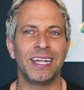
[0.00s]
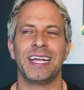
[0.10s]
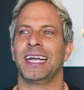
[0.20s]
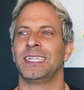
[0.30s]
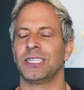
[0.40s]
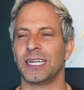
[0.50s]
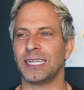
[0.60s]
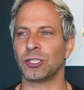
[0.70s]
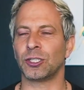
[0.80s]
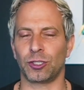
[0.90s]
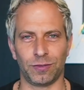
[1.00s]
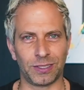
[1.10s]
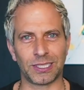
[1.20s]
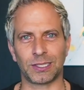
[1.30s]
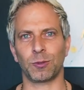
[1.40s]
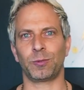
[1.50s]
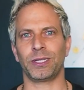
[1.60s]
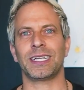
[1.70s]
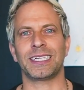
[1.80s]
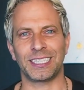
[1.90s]
And, and your nervous system will
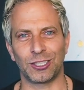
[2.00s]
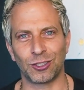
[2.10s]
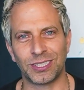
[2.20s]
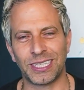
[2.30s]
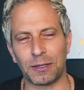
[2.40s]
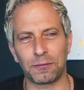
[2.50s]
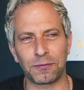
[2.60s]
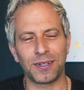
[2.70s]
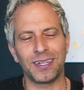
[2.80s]
realize that you're safe.